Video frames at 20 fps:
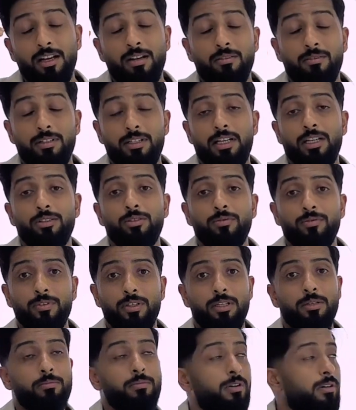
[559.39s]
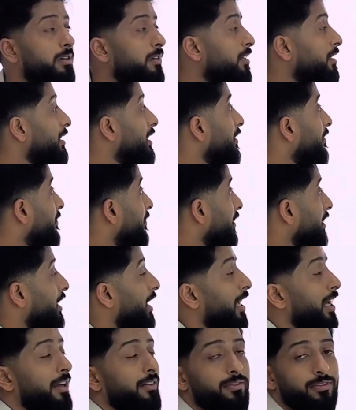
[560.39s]
In case of EMAR, they will
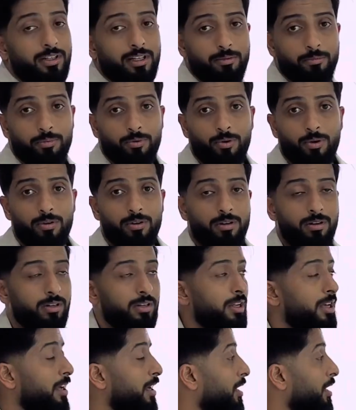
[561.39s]
have that product.